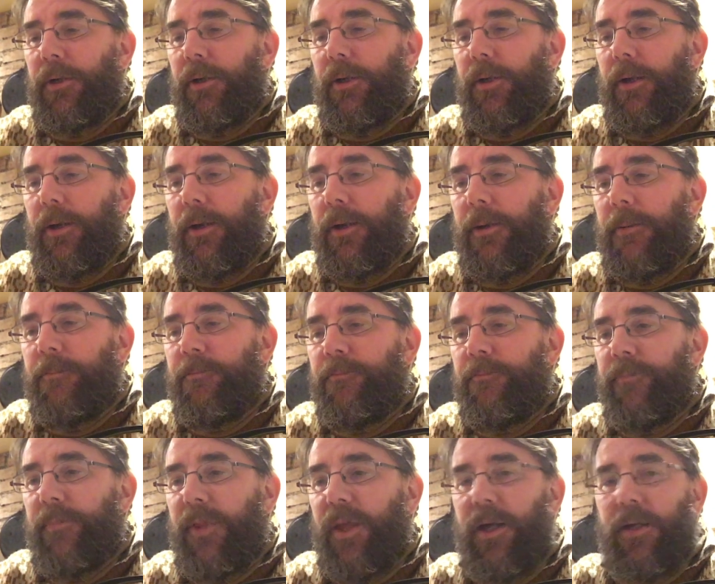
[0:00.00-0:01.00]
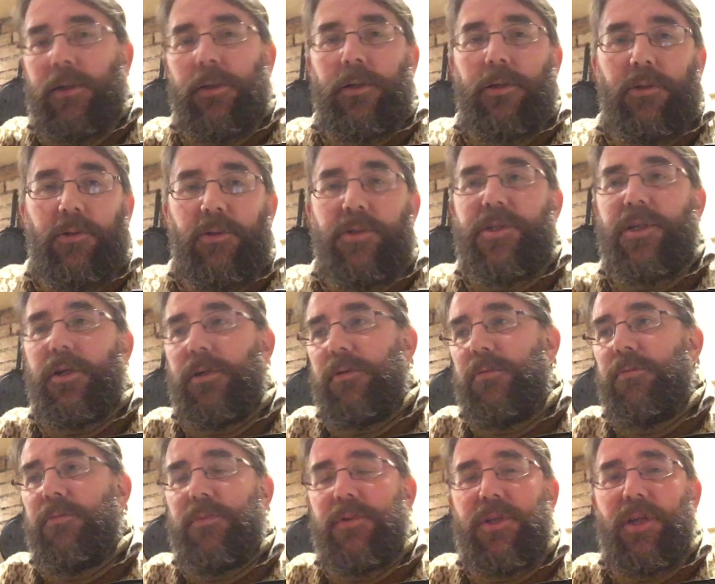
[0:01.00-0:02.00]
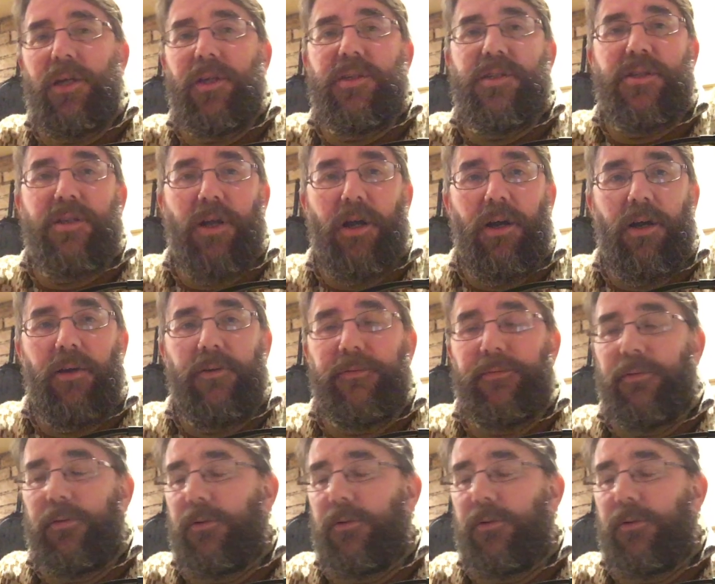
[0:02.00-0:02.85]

Um, and I also take snuff